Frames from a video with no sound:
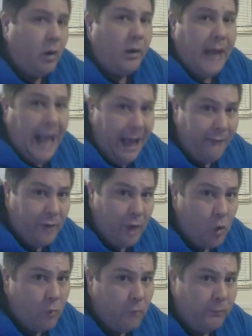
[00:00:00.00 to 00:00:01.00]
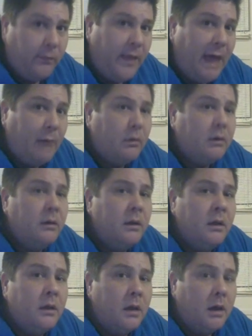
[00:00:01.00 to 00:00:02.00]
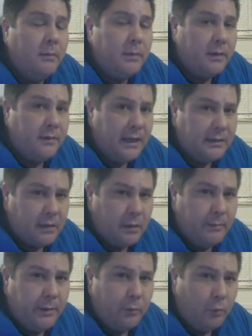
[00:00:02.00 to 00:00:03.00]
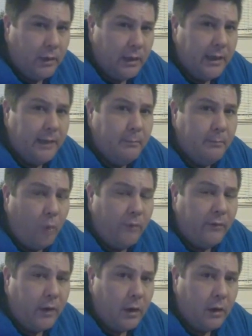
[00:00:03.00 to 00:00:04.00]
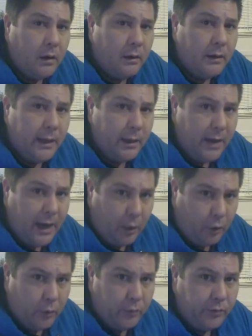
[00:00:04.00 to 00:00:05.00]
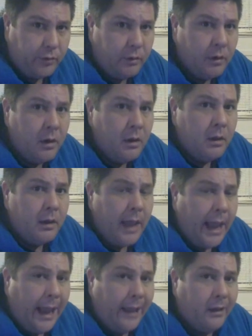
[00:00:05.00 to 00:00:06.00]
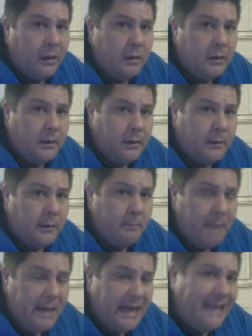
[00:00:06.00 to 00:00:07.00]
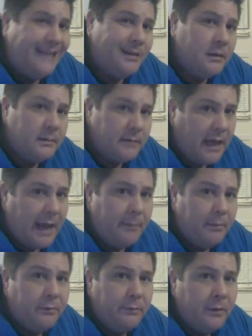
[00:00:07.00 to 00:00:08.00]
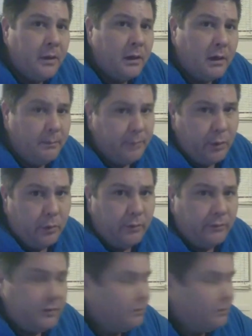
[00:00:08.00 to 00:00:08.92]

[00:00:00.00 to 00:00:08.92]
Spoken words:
we already have a home for that one because that's going to be really more of a internet cruiser and media type of computer. If